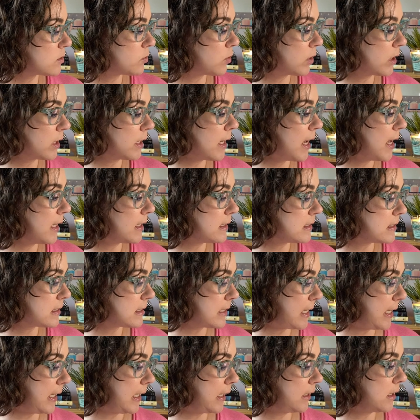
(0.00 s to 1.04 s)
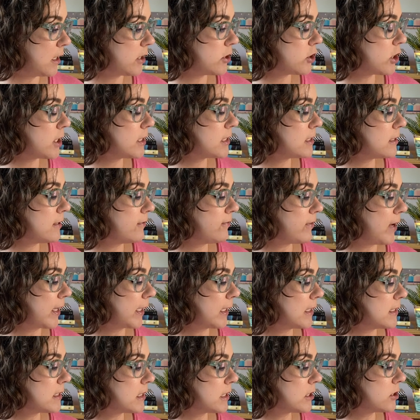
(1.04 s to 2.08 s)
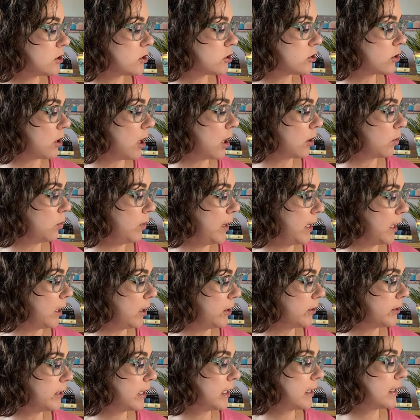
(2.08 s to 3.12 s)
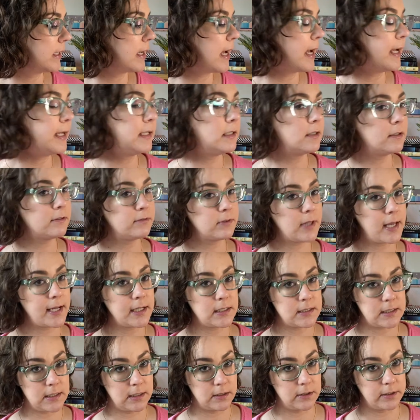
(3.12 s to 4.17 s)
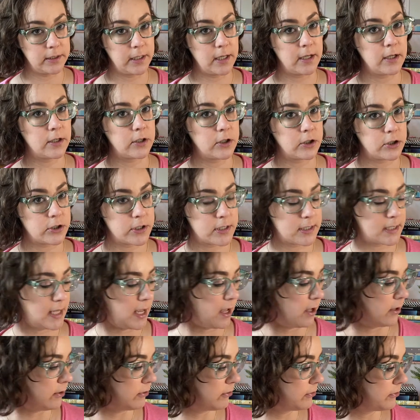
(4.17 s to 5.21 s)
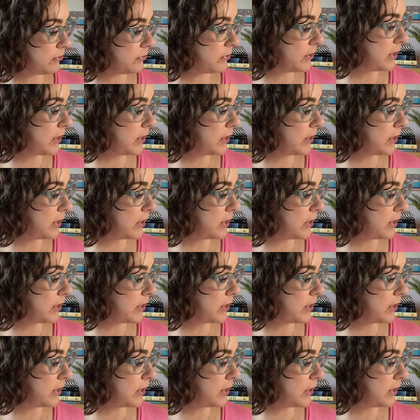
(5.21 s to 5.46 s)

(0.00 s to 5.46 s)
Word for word: were not insane, just defiant and strong-willed, kind of like Delia herself.